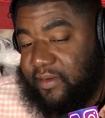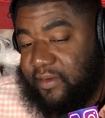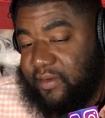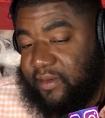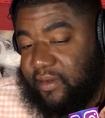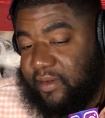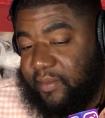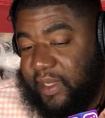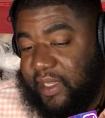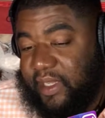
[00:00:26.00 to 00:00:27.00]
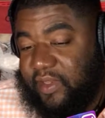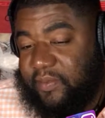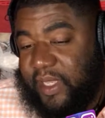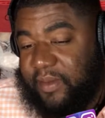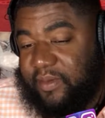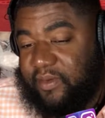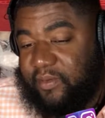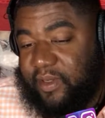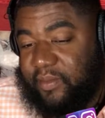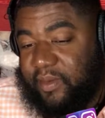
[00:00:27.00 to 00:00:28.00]
you know, making these babies and
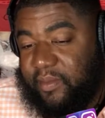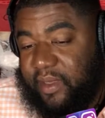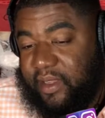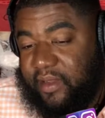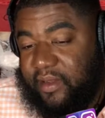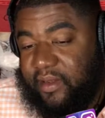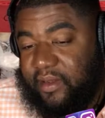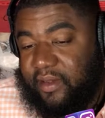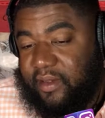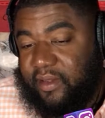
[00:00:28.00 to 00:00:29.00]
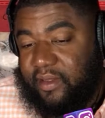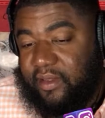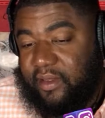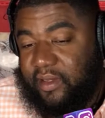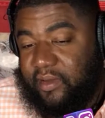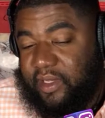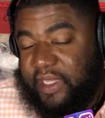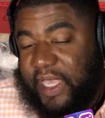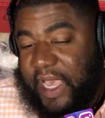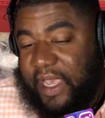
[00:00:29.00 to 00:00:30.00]
wanting to be married. You know, these
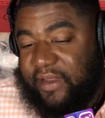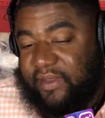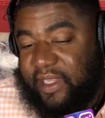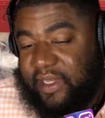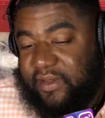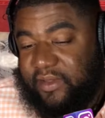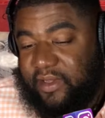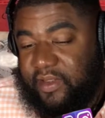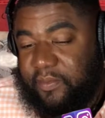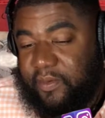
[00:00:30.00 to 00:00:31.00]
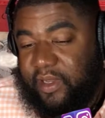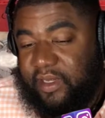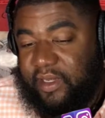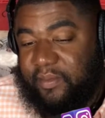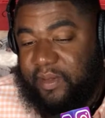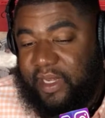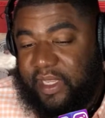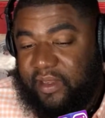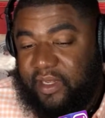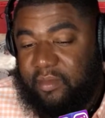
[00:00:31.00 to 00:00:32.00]
guys getting these girls pregnant and be like,
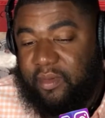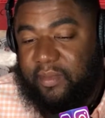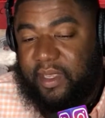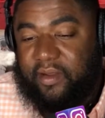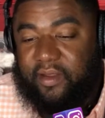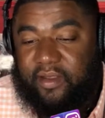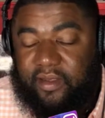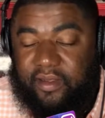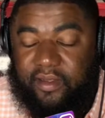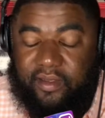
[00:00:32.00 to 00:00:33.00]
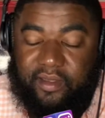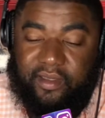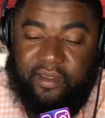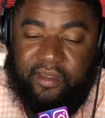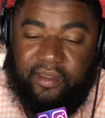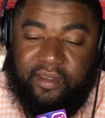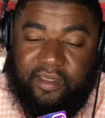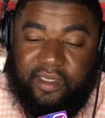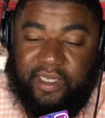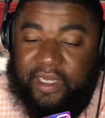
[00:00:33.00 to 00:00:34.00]
you know, I'm going to marry her.
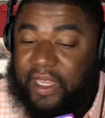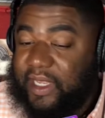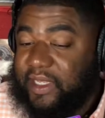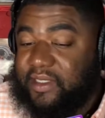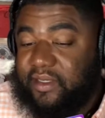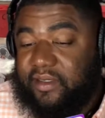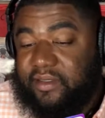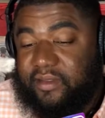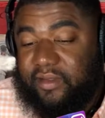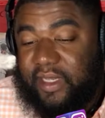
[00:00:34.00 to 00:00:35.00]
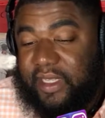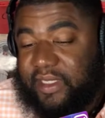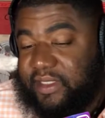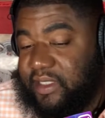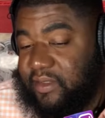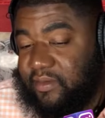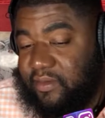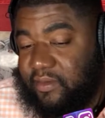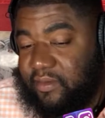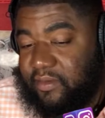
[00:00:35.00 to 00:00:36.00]
And like I told you last show,
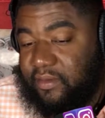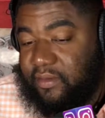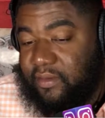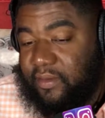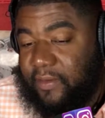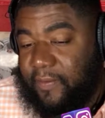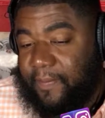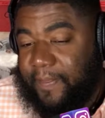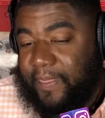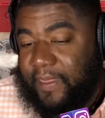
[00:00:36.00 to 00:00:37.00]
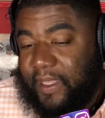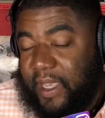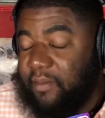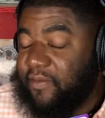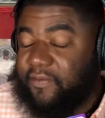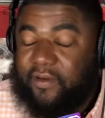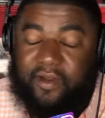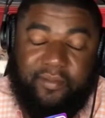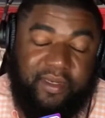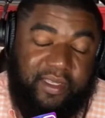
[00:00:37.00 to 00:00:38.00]
I'm a firm
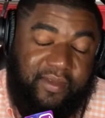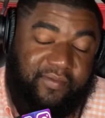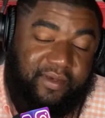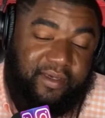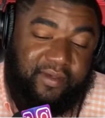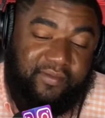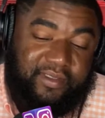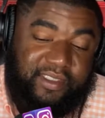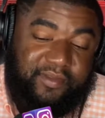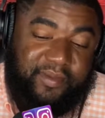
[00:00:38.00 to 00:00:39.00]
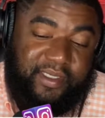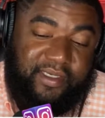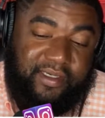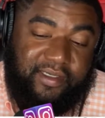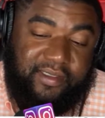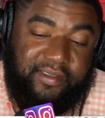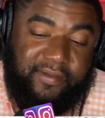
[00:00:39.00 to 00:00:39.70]
believer of just because,